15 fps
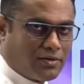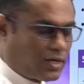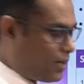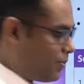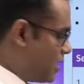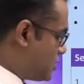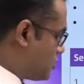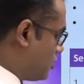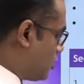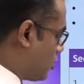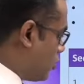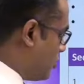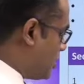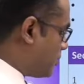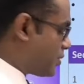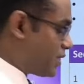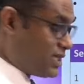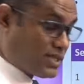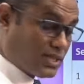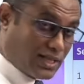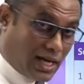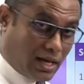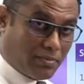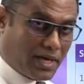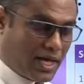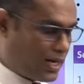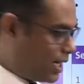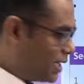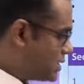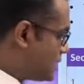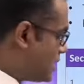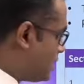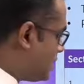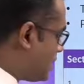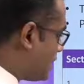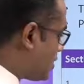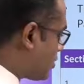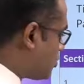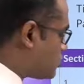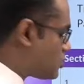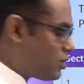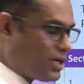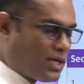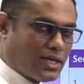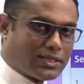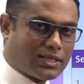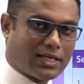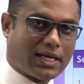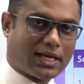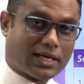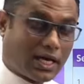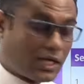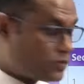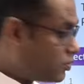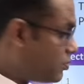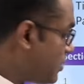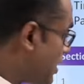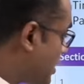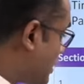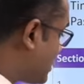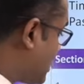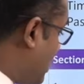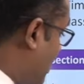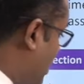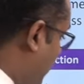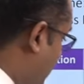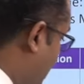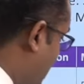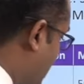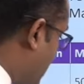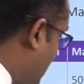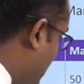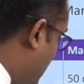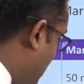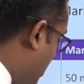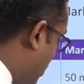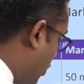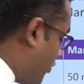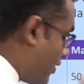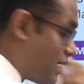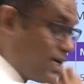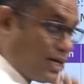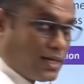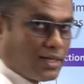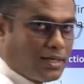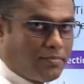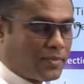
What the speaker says: Okay, based on the common pre-seen, there will be an unseen, then the consolidation areas would be tested definitely over here.